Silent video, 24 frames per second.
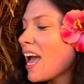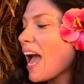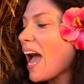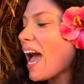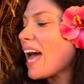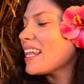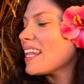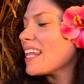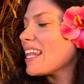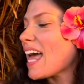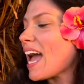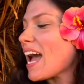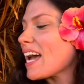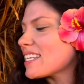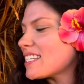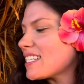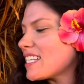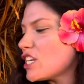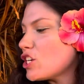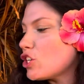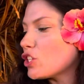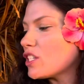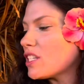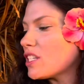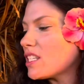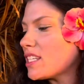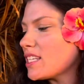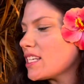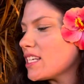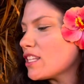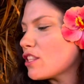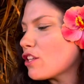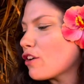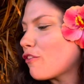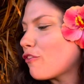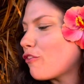At last he could
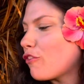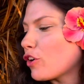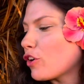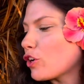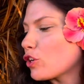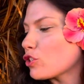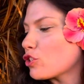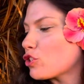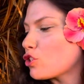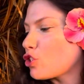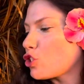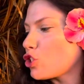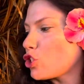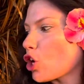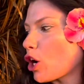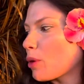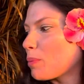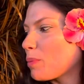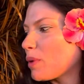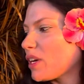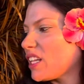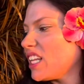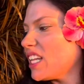see the first sharp